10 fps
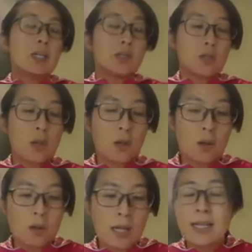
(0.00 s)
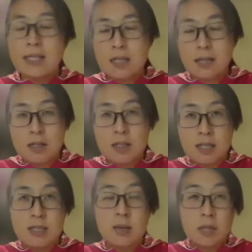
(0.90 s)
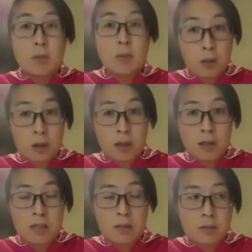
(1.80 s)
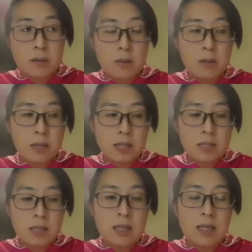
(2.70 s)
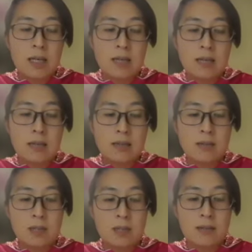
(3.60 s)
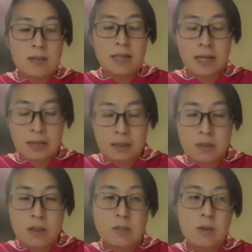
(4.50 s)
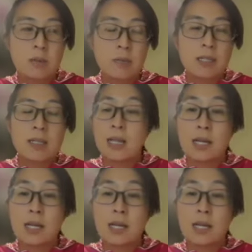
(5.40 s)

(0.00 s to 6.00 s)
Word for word: So, and then she actually said something wrong in front of the patient and something negative in front of the patient.